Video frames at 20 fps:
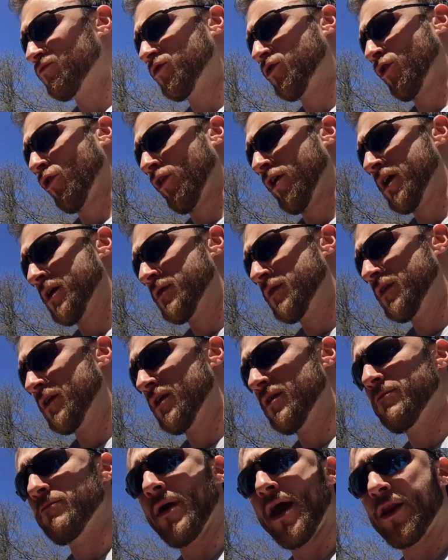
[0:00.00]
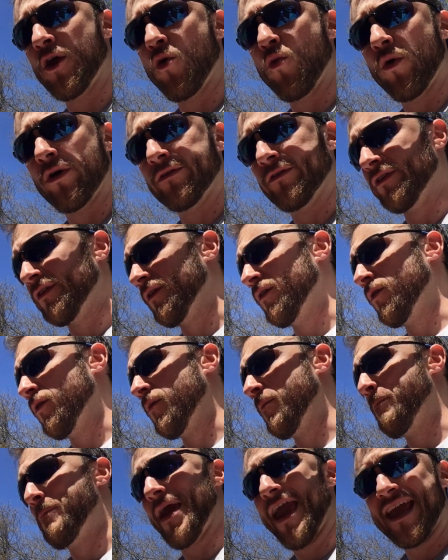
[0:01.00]
during the meta when
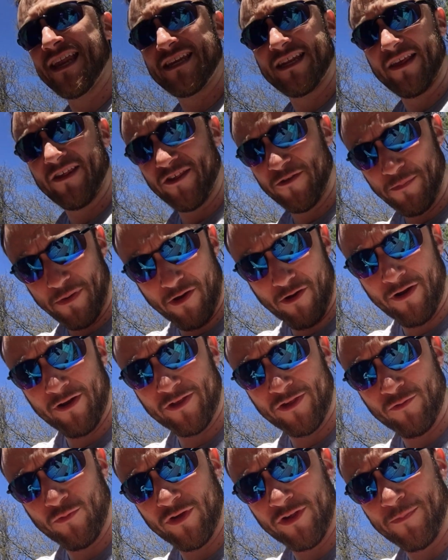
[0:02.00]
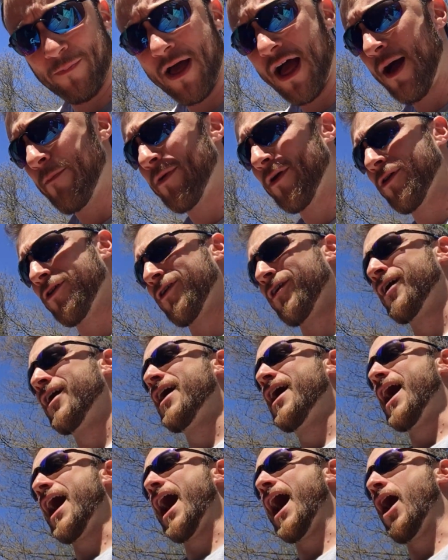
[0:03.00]
Bant Spirits was popular,
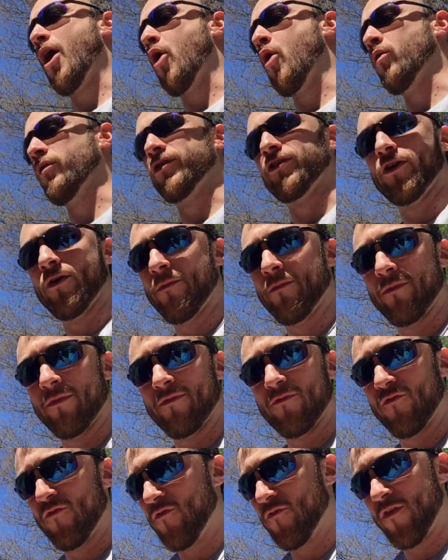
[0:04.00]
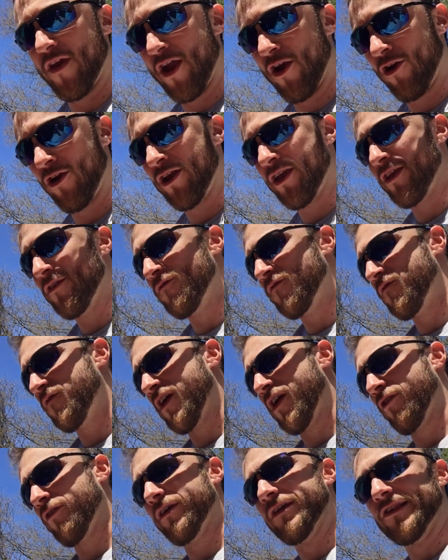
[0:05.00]
how some very,
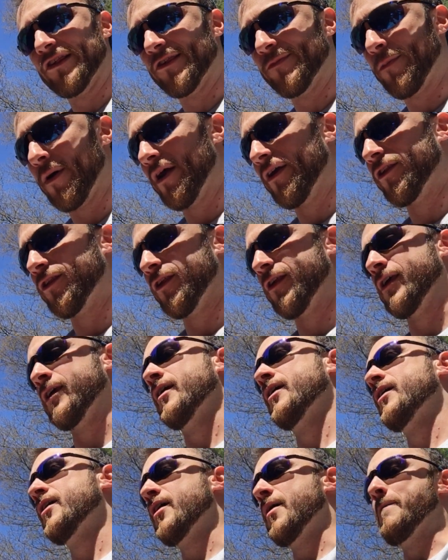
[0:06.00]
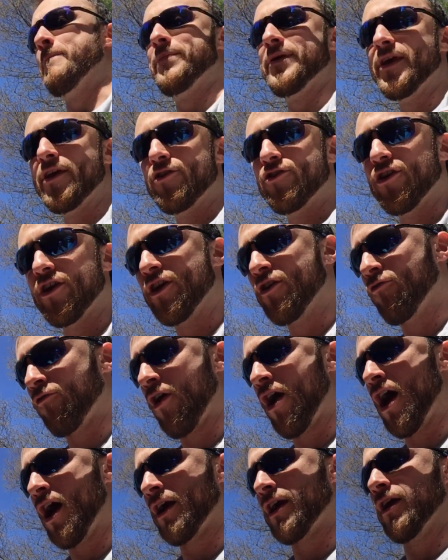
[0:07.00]
very spicy BG
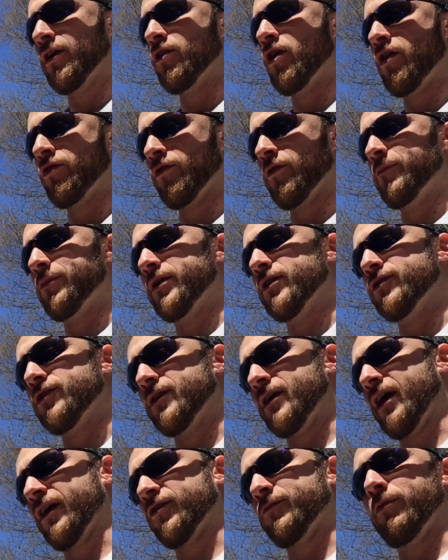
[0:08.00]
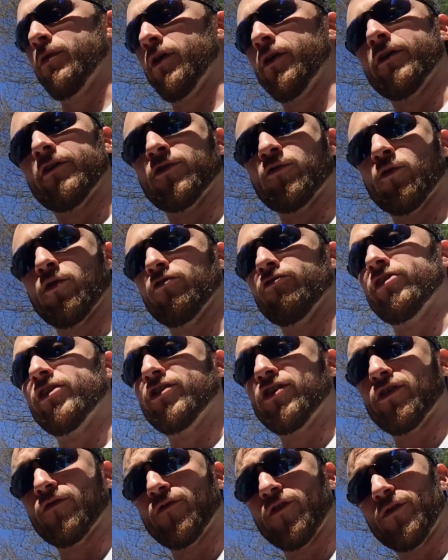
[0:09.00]
Rock and other BGX players were
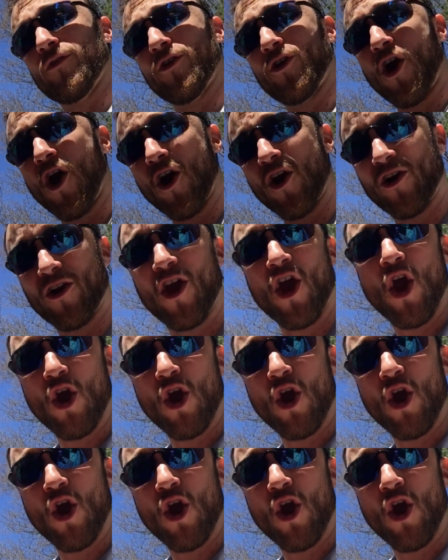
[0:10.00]
reaching for the card